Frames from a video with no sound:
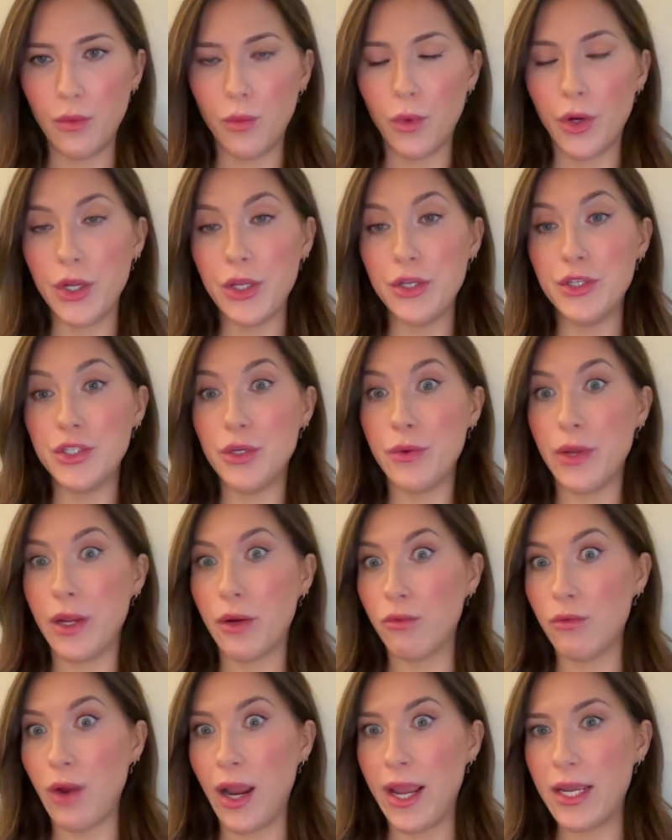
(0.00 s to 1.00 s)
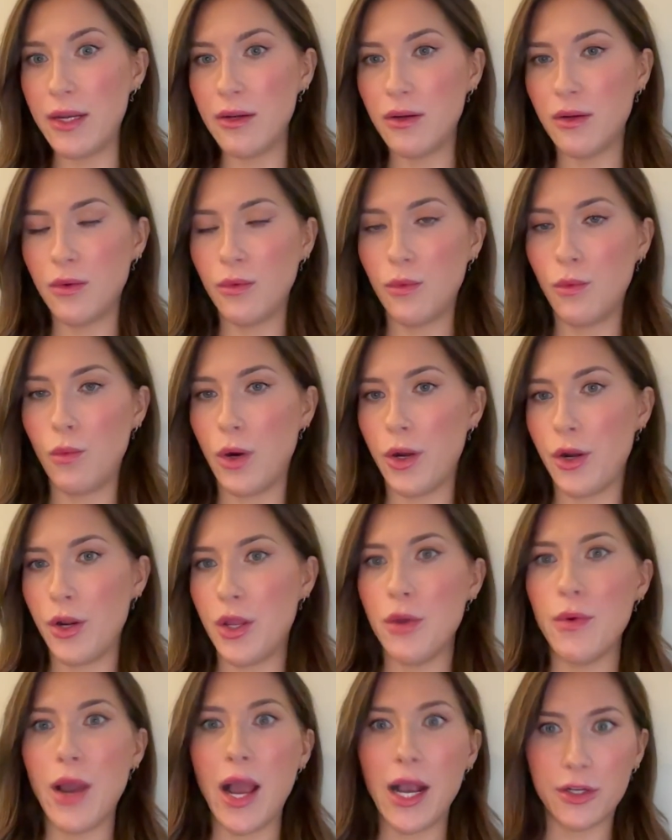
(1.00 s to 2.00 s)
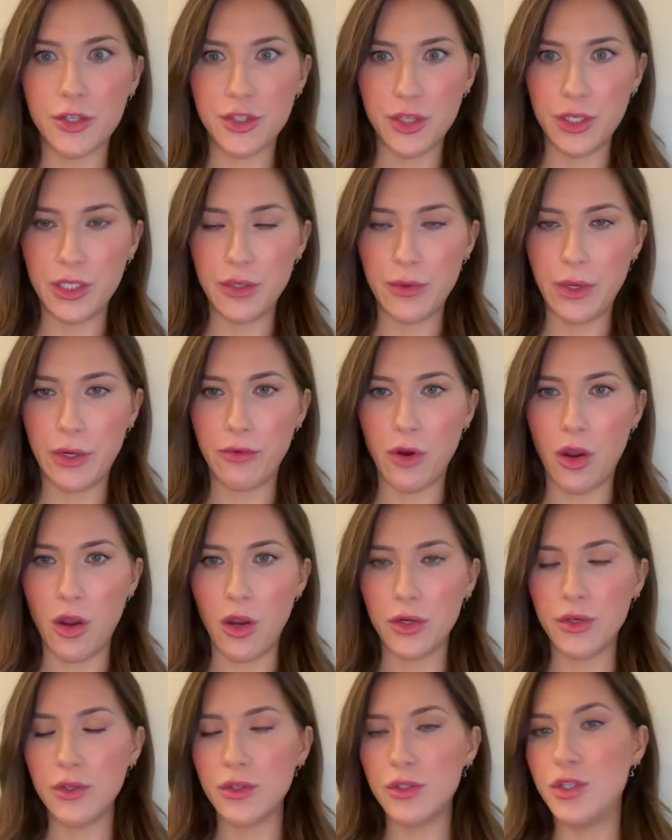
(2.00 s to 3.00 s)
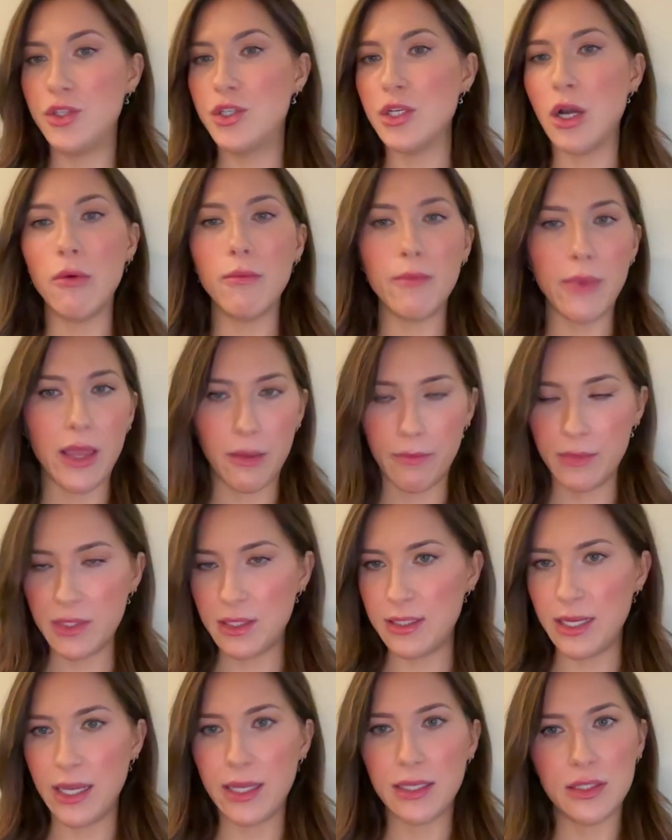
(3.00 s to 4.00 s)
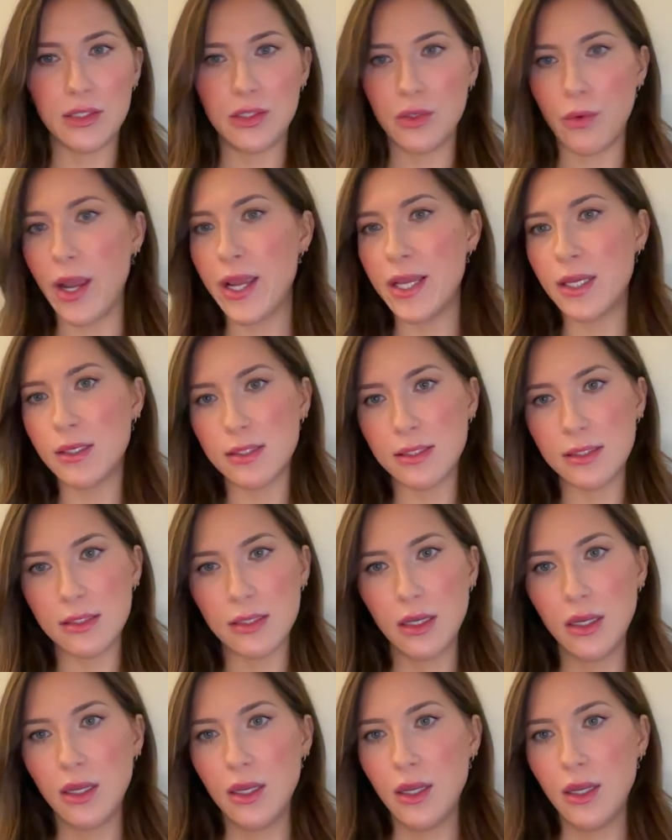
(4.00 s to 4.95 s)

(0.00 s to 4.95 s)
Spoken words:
What are you doing right? What are you actually doing wrong? Don't make mistakes twice.